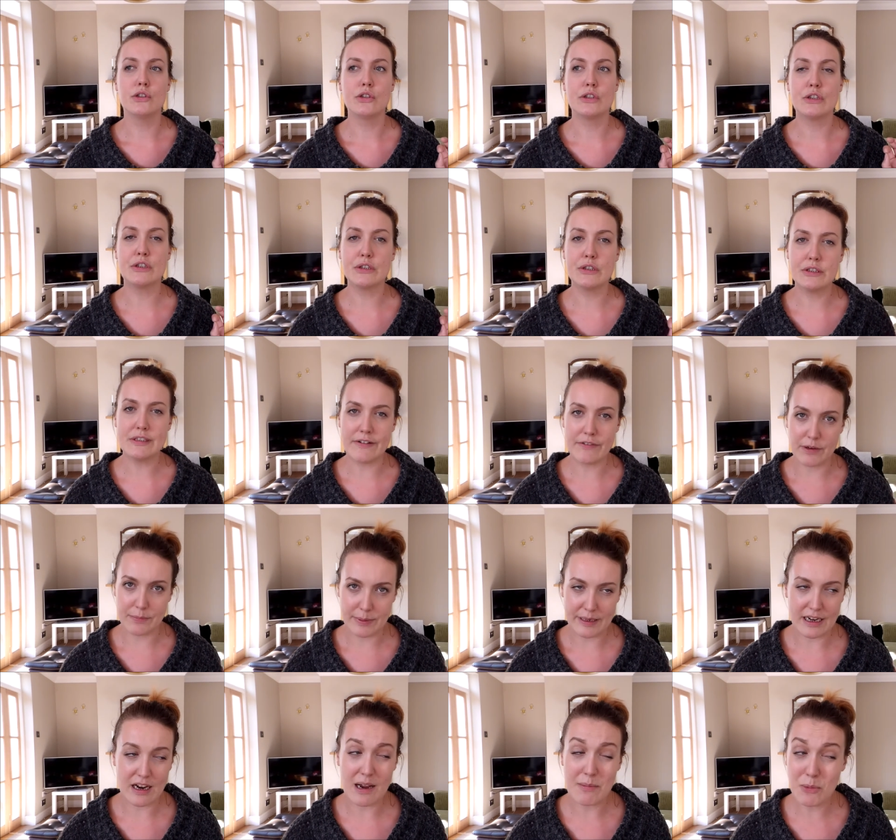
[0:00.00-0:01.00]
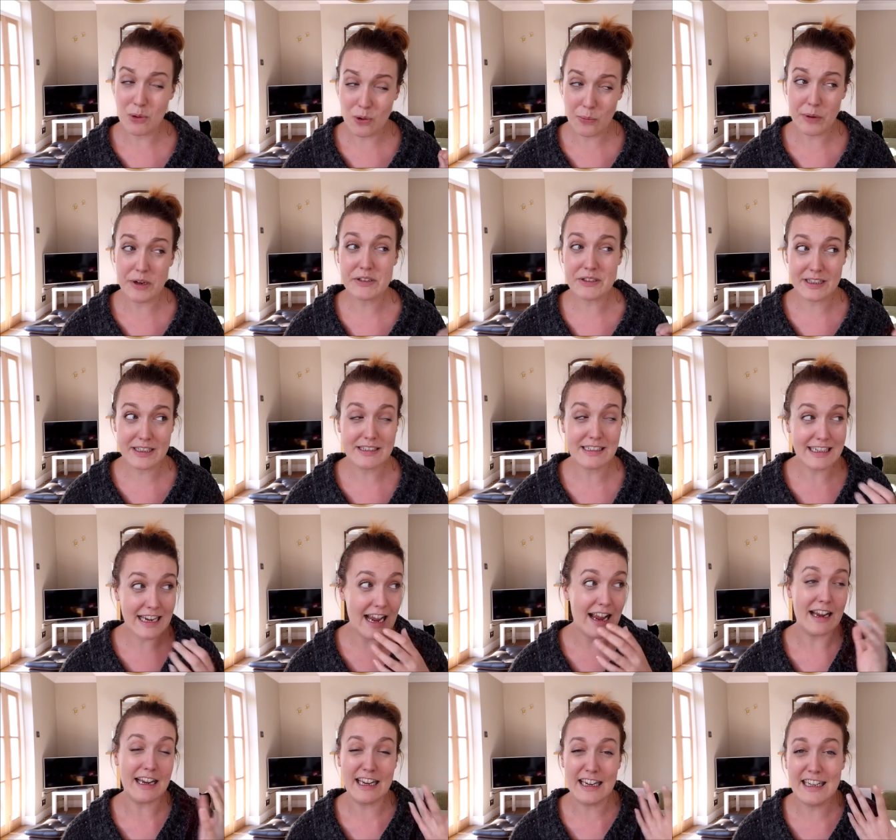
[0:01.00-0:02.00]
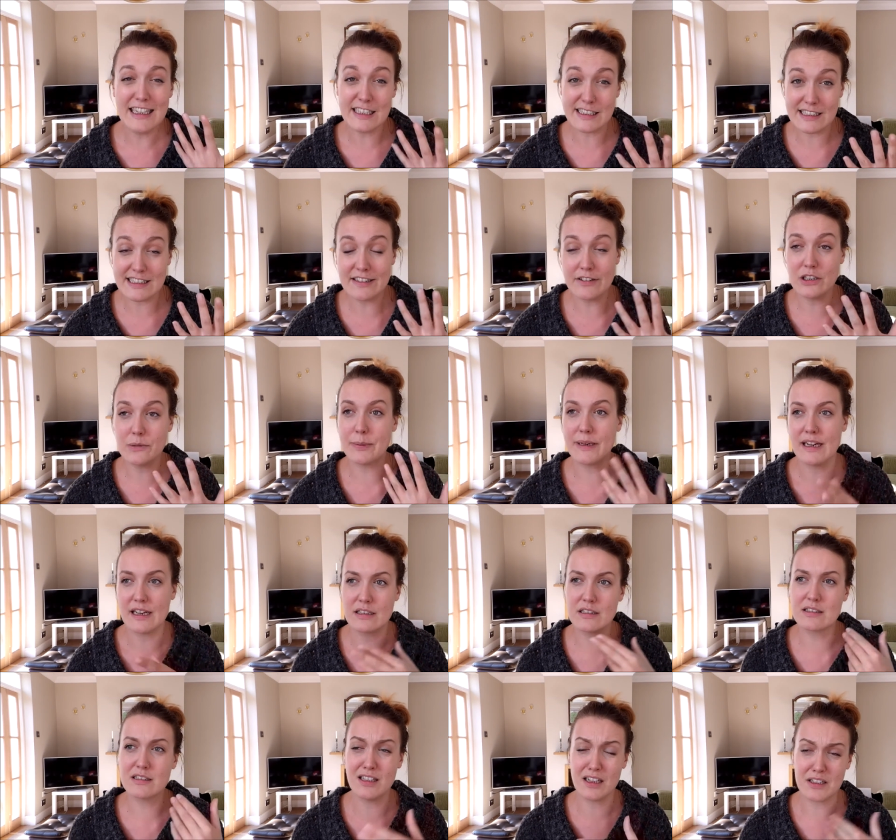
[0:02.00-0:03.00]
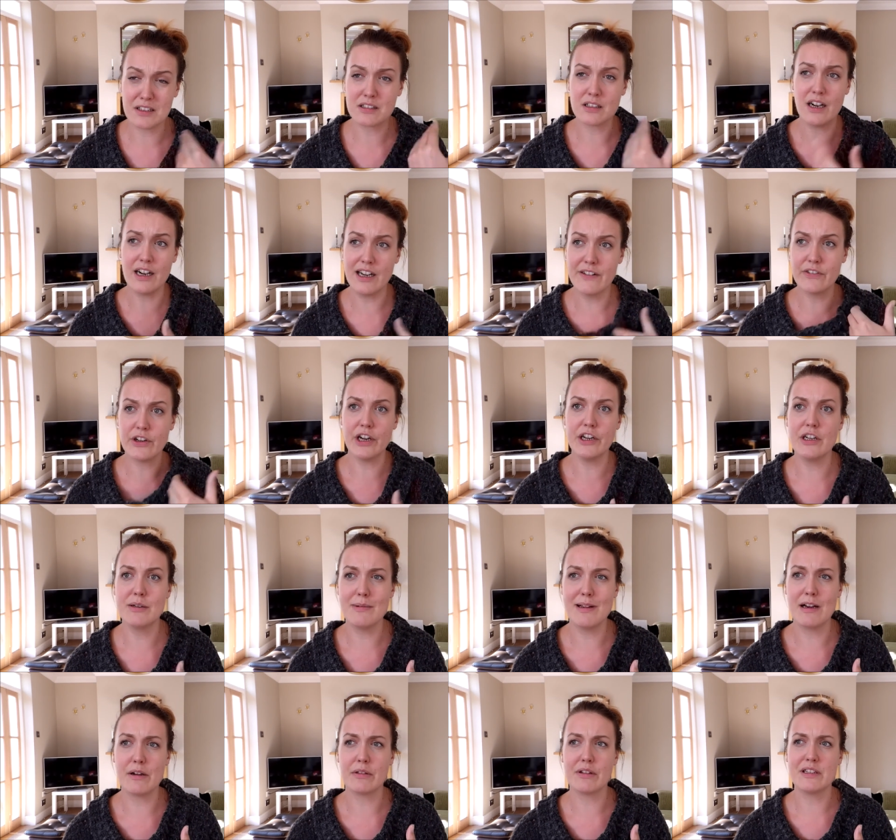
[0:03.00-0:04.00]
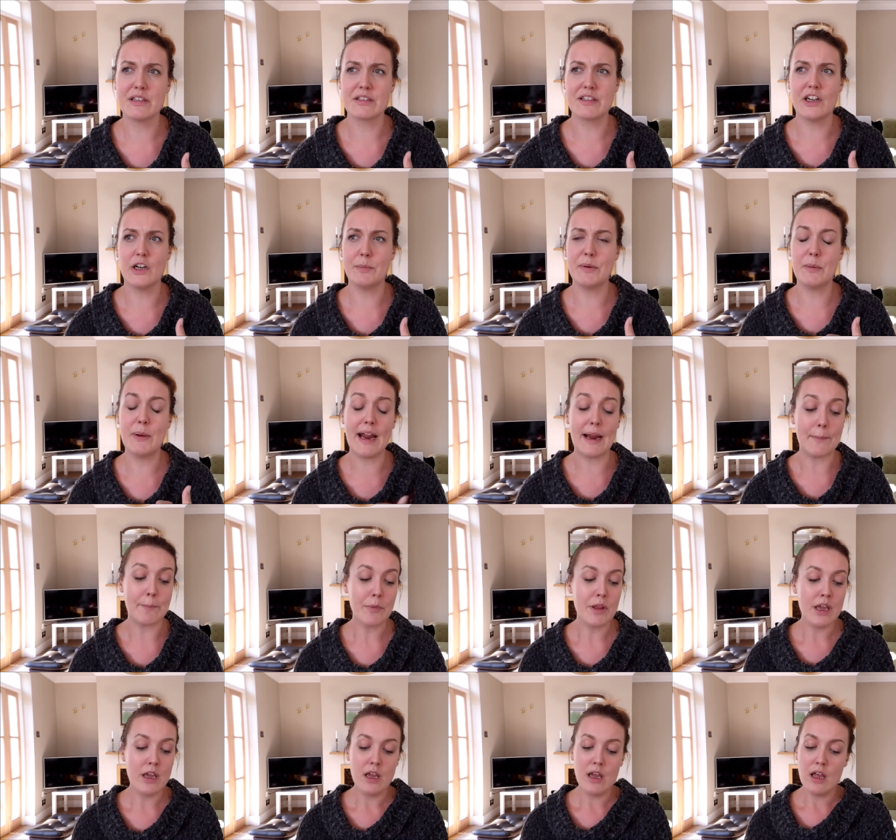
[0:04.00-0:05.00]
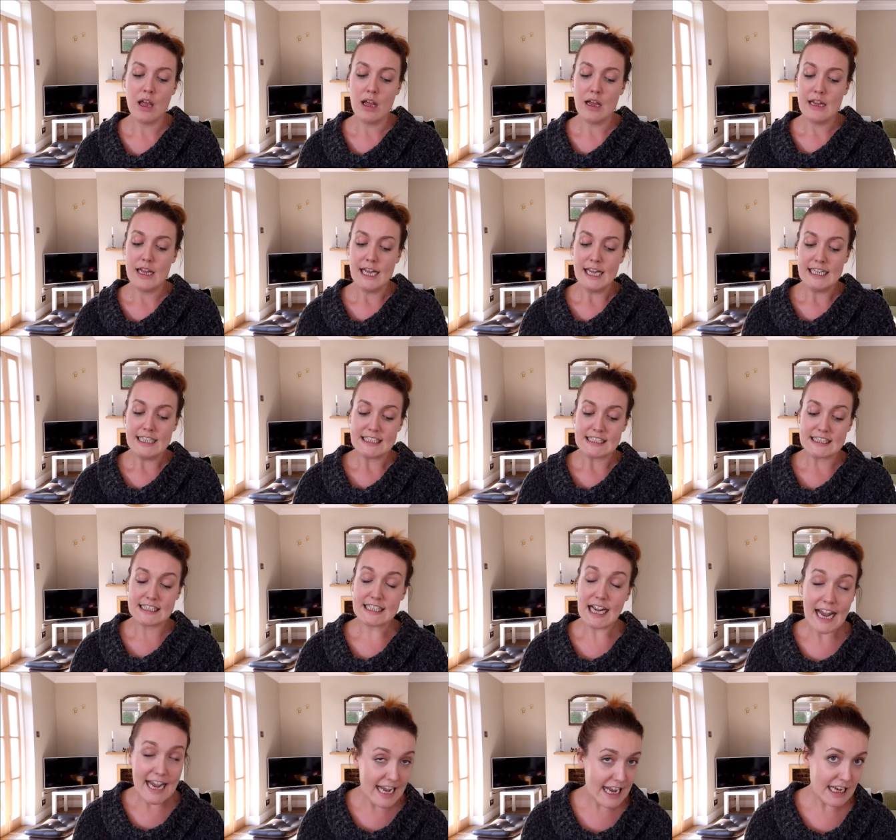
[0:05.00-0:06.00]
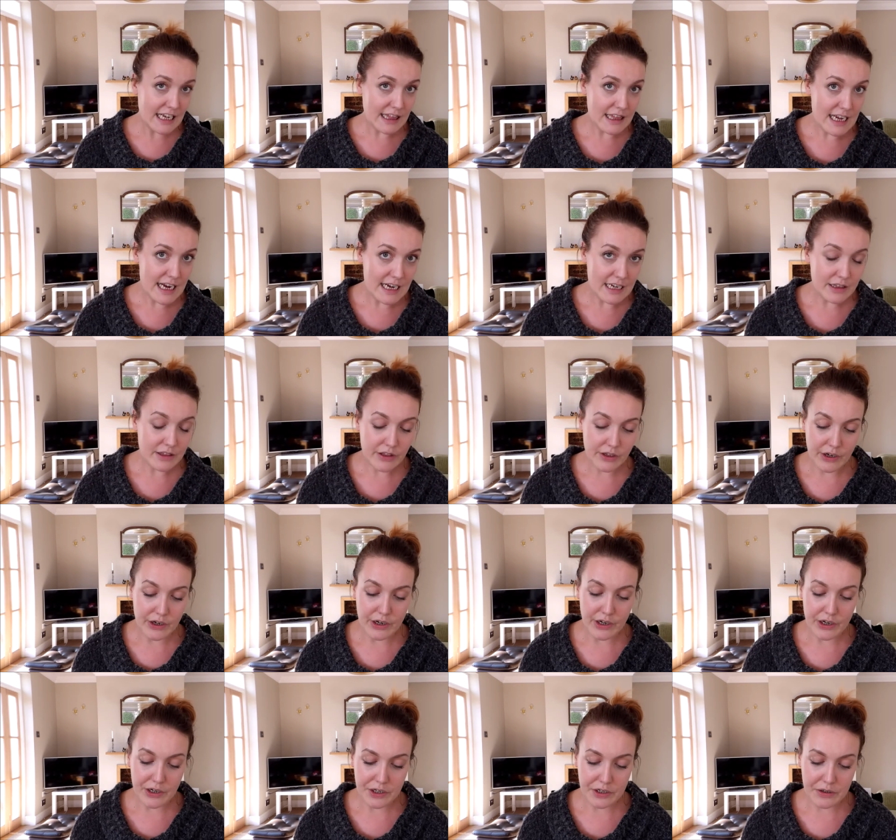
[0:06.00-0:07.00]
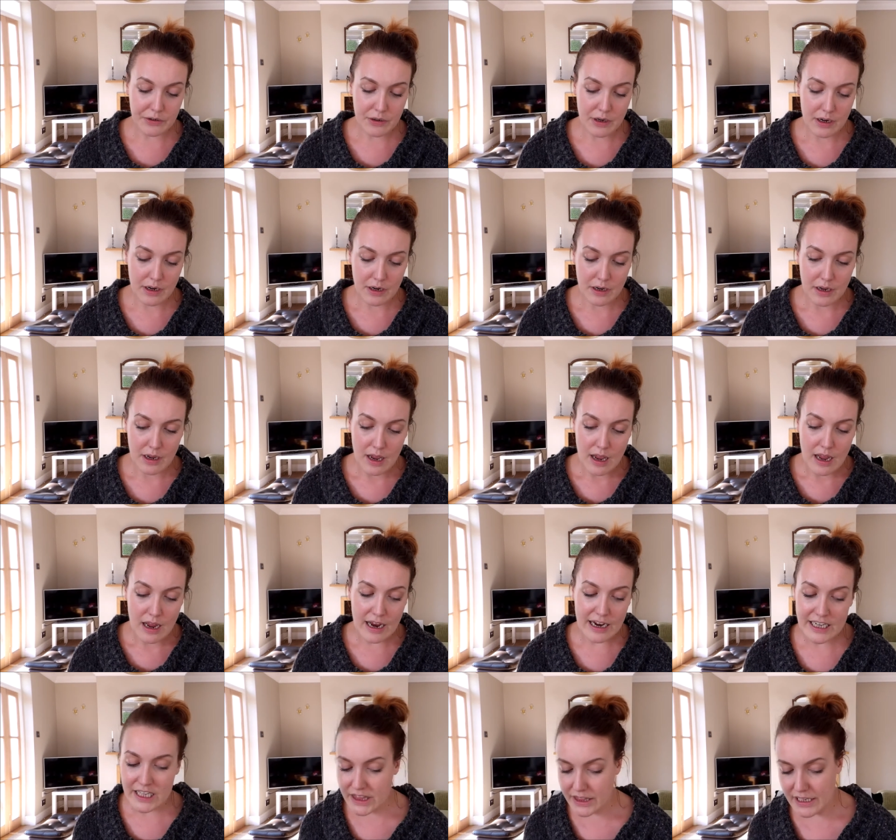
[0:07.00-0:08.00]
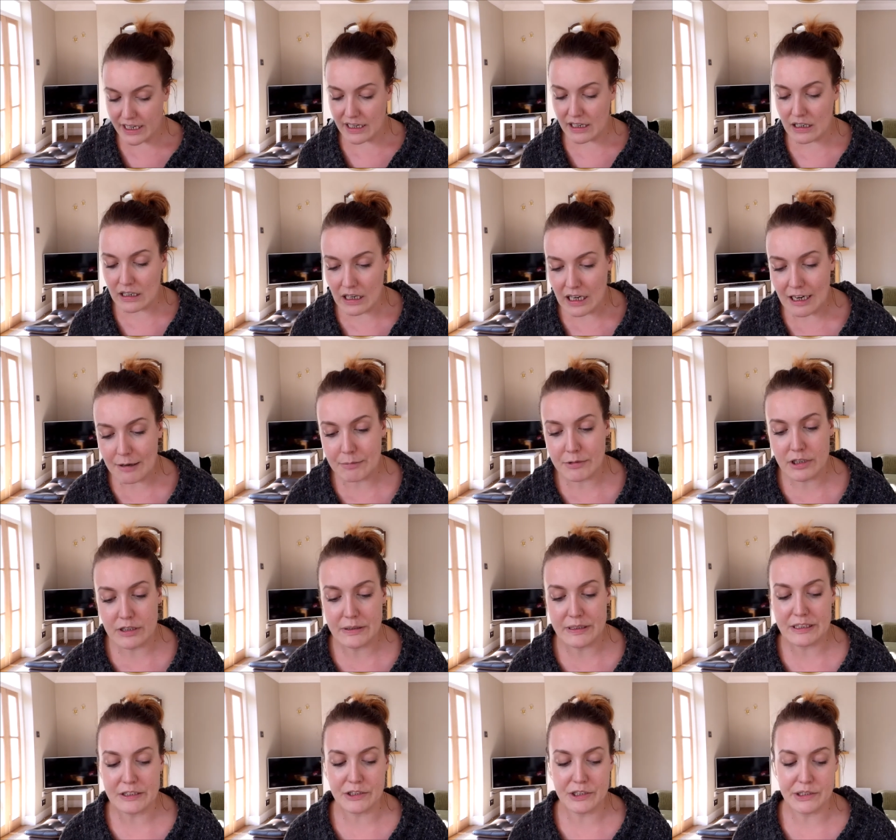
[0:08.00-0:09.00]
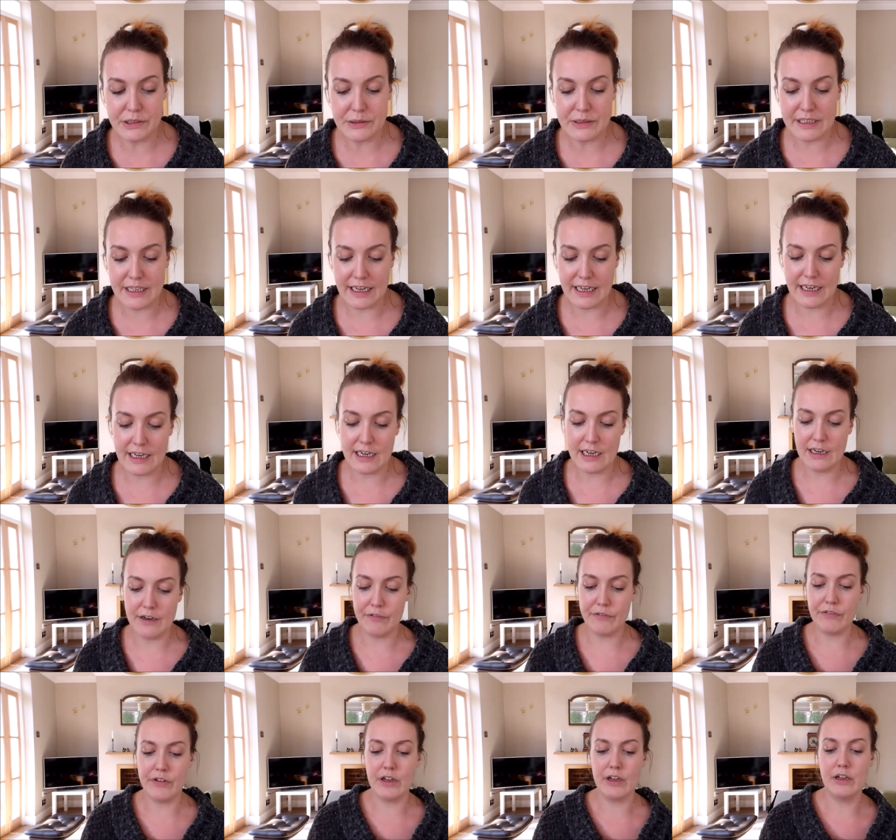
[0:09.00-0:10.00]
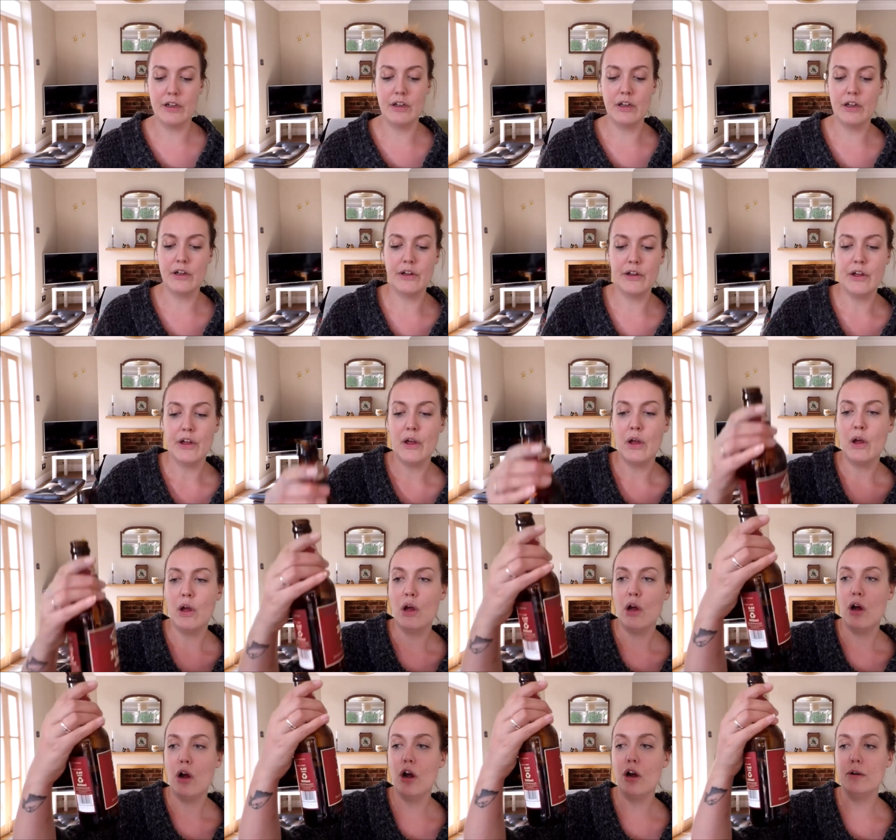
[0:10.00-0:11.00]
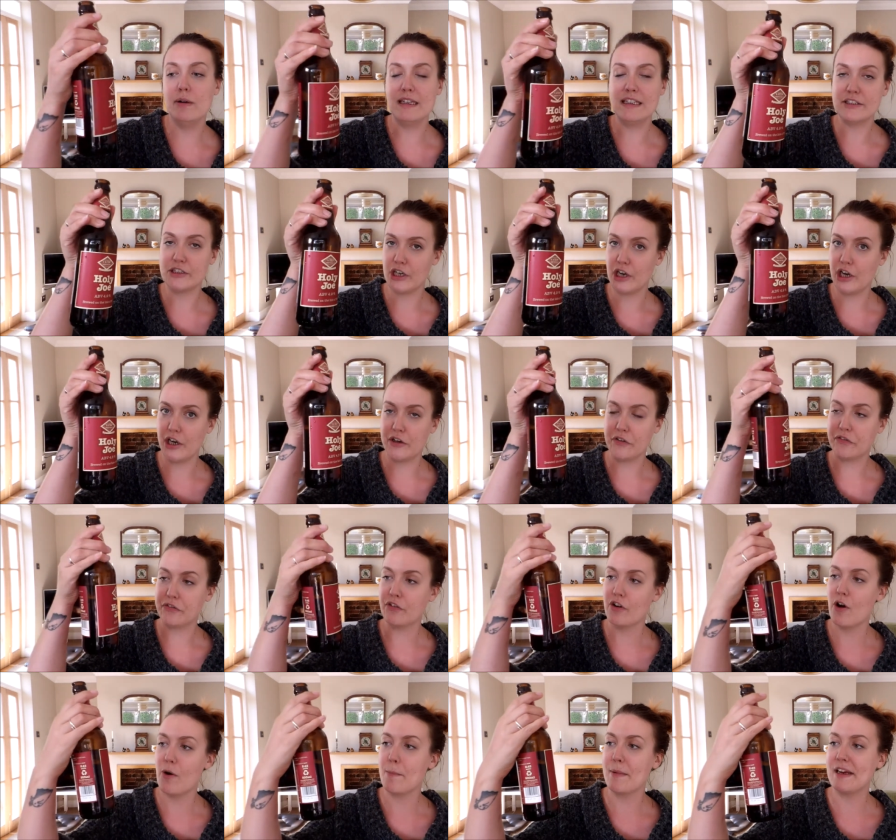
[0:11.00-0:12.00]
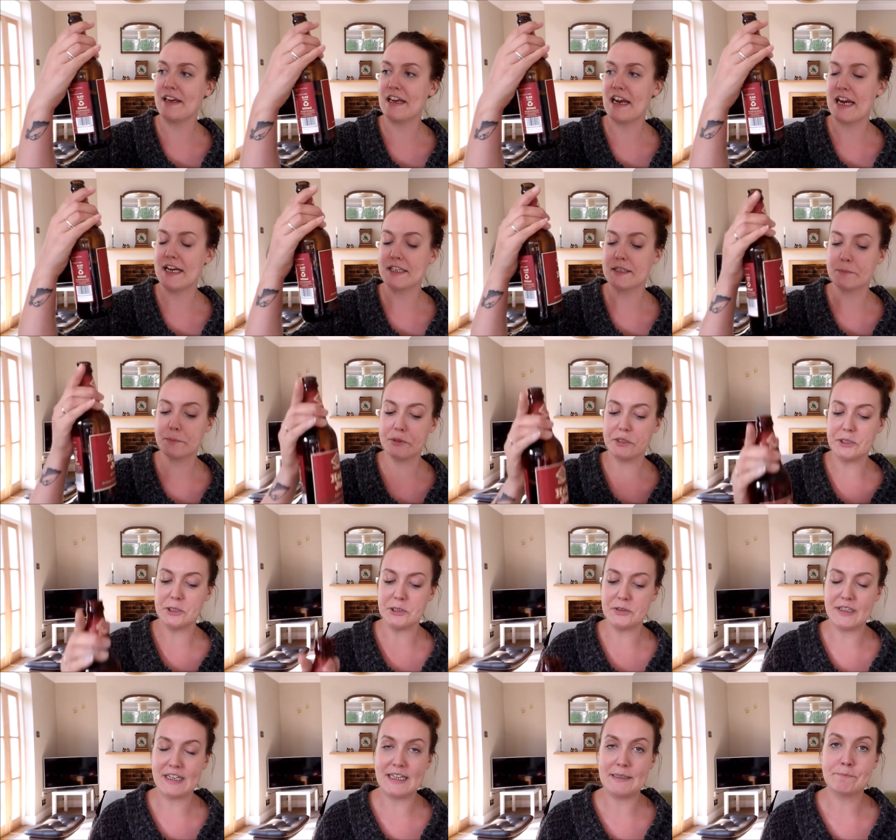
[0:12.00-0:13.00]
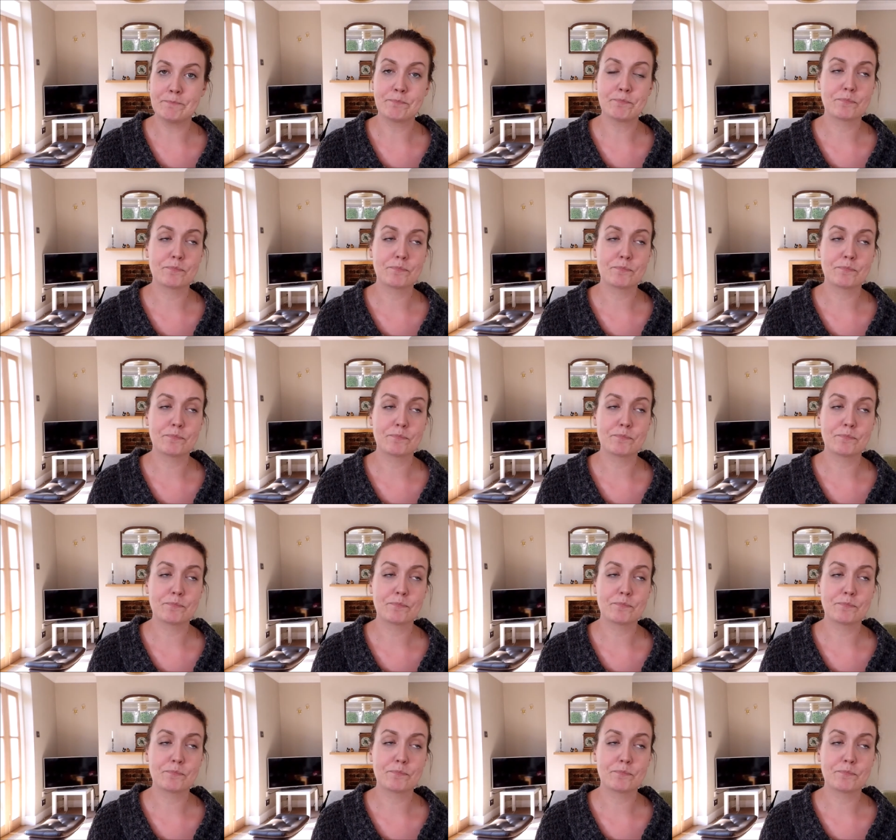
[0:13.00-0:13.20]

syrupy. I'm almost going to, yeah, it is syrupy. It does kind of coat your mouth in a syrupy way. Saying that though, I think I'm going to give Holy Joe from Yates Brewery